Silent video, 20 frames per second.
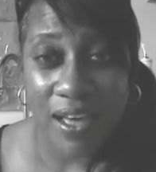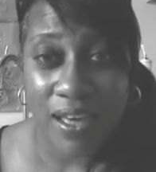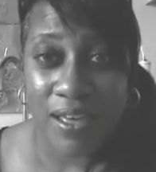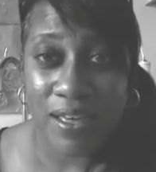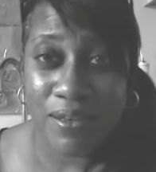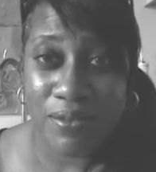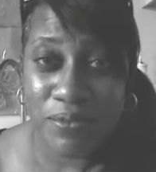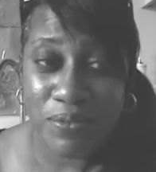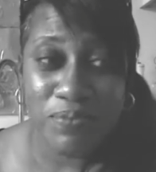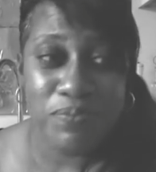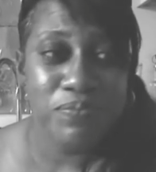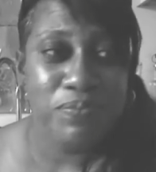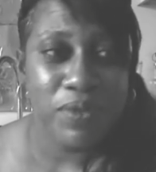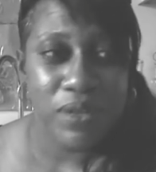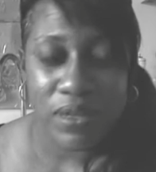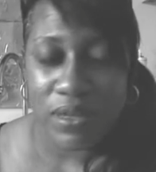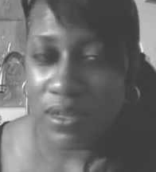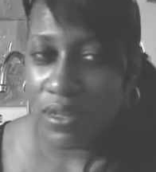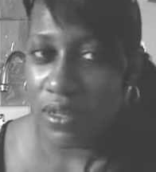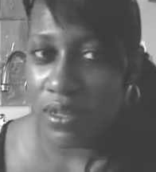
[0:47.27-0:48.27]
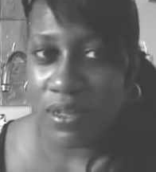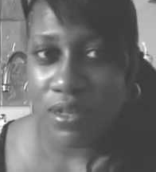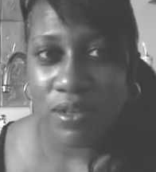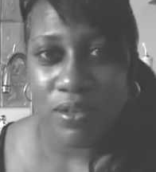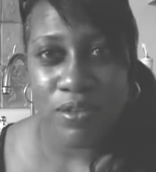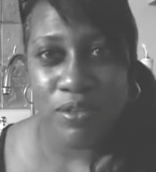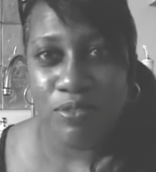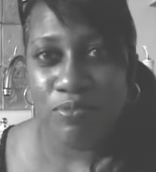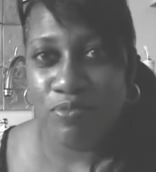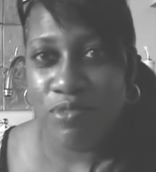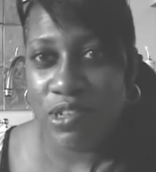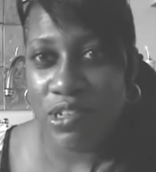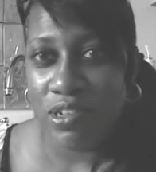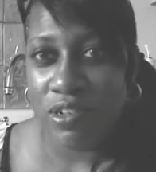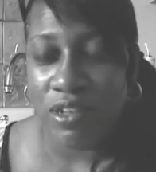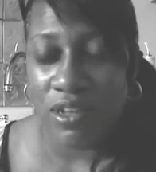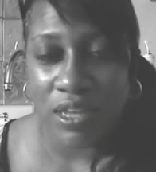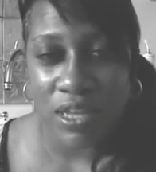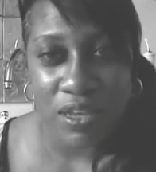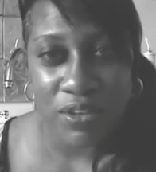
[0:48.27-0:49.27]
I was
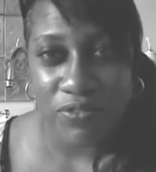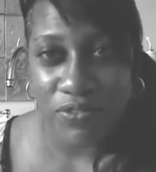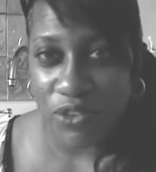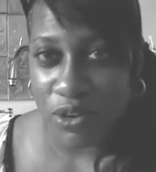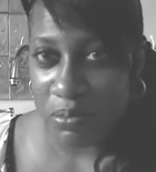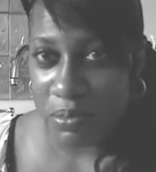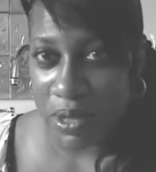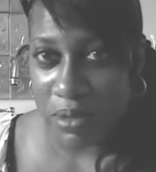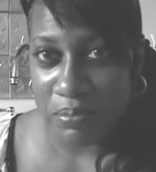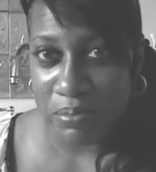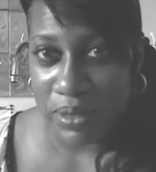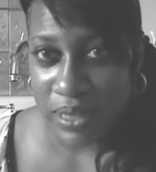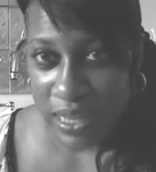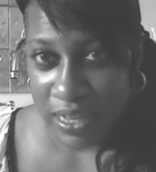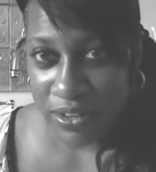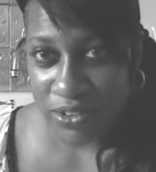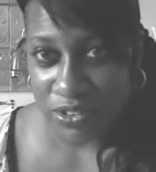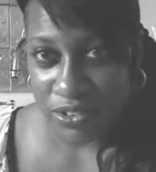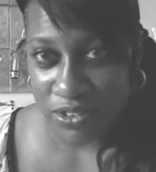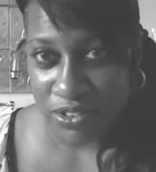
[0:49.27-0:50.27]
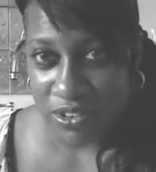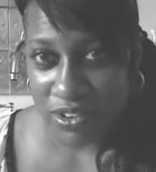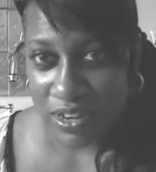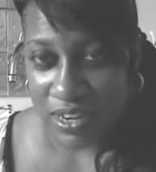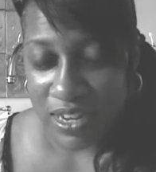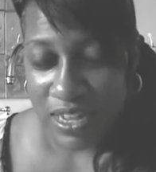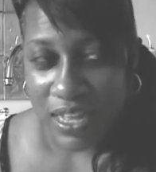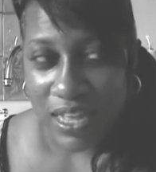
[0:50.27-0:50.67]
looking for my blender.